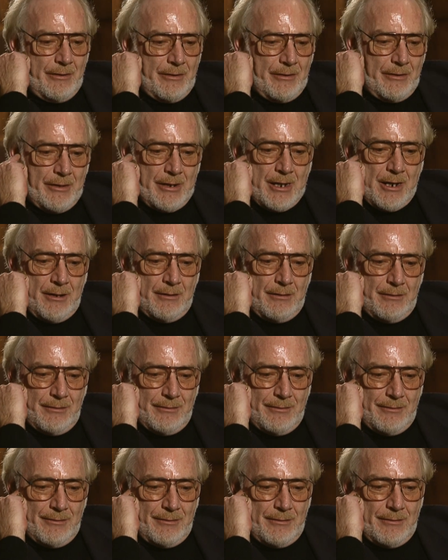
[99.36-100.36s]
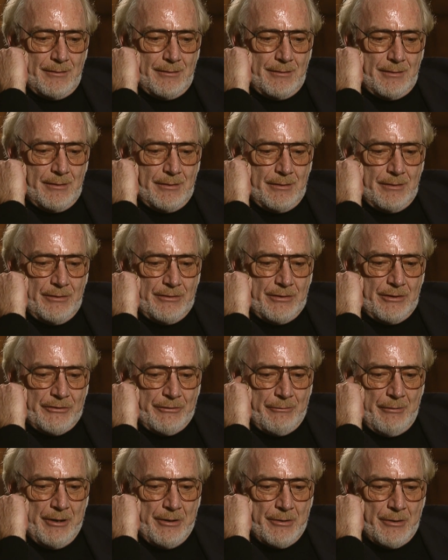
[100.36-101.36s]
that it's
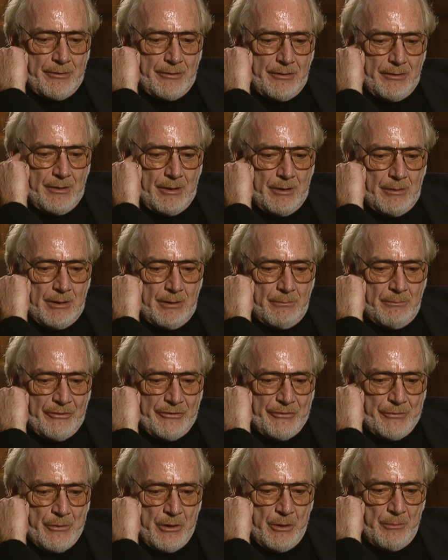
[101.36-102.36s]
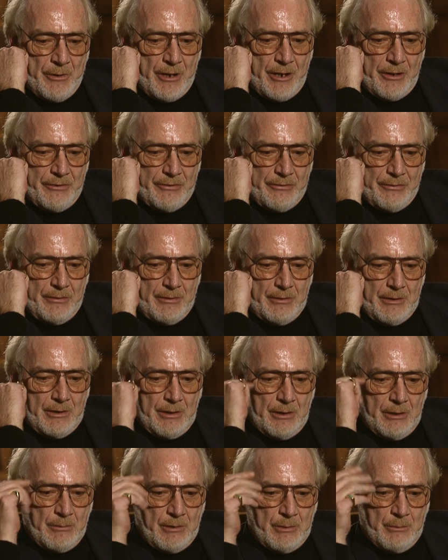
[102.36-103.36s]
really not a story about
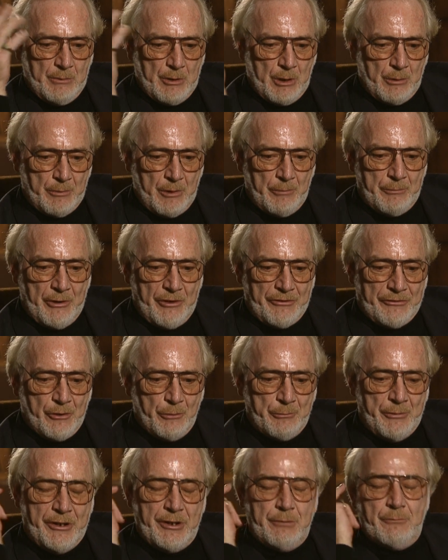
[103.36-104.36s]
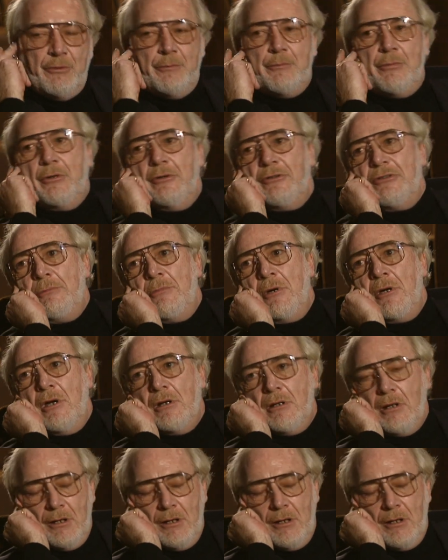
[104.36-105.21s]
a personal meeting with Bruce, but